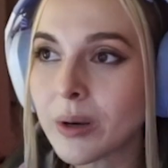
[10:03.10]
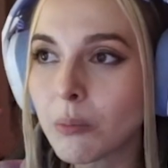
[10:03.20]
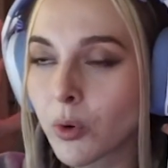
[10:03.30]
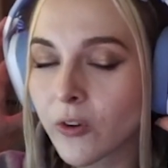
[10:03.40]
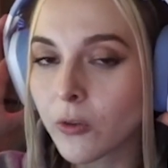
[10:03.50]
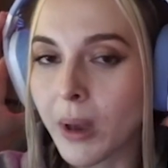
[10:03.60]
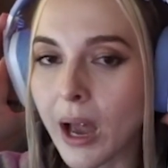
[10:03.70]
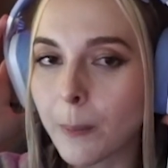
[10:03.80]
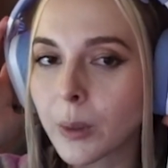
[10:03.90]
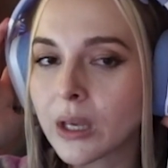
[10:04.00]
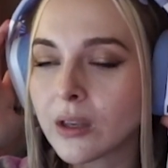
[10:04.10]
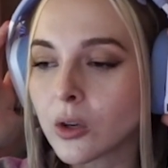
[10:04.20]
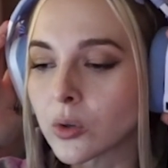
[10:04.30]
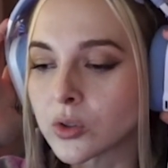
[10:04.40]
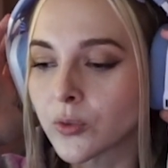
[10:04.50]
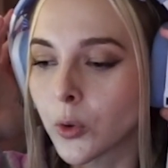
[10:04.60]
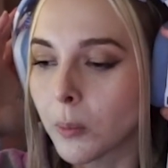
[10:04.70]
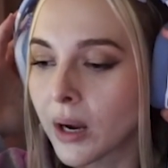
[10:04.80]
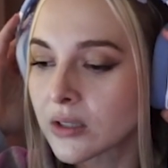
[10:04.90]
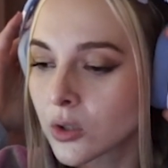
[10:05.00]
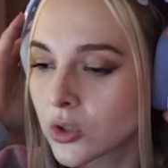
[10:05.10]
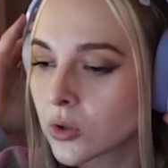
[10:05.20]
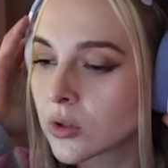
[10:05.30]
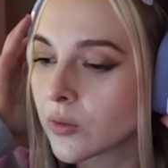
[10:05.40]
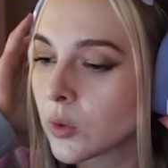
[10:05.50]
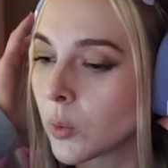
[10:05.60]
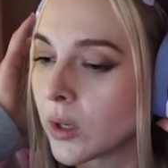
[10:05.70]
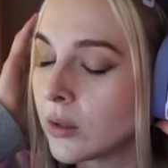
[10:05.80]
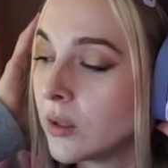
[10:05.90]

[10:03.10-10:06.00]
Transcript: more of them are happening. You can also follow my socials if you want.